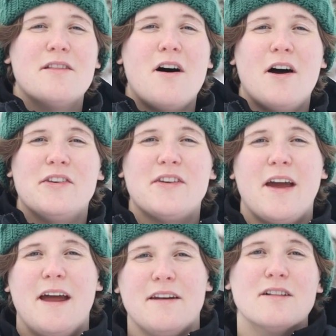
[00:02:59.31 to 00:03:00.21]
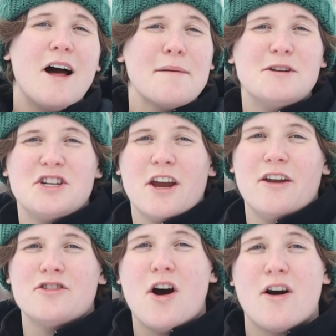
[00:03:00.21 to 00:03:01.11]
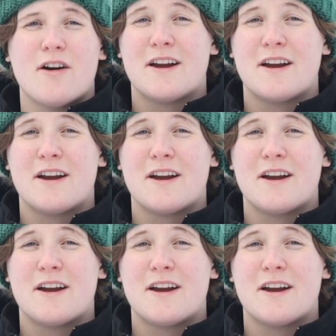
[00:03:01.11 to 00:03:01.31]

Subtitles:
loss and climate change are